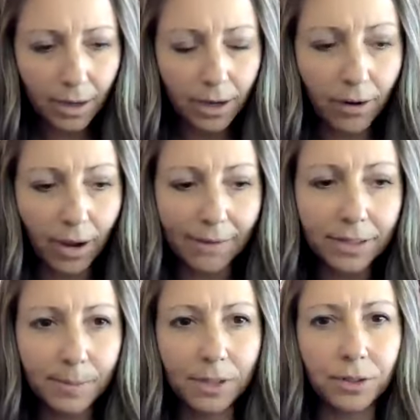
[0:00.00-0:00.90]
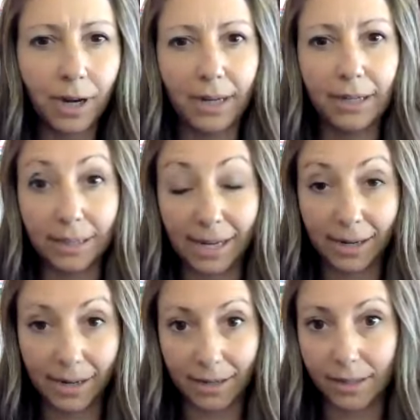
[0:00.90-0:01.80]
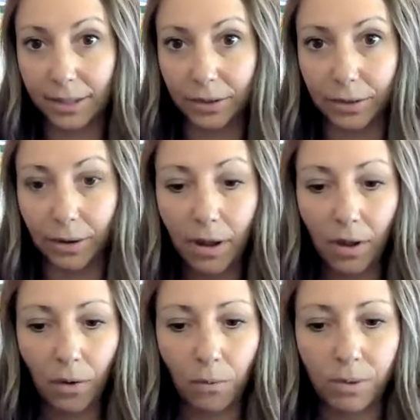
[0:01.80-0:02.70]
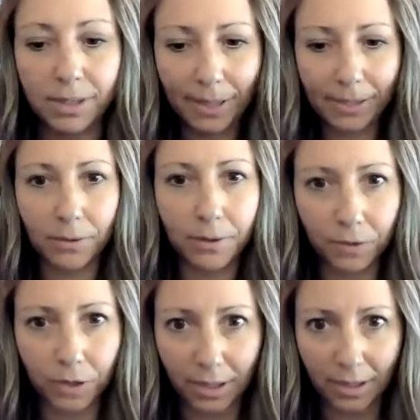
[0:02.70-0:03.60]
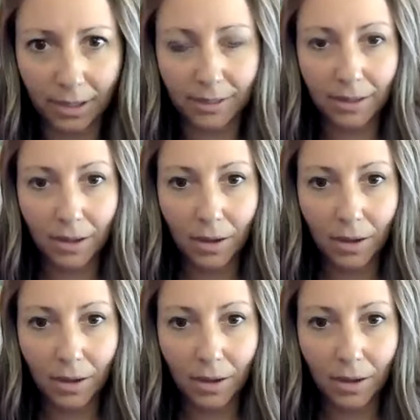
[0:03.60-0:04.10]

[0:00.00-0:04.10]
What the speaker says: I've just been trying to lean into, what's my zone of genius?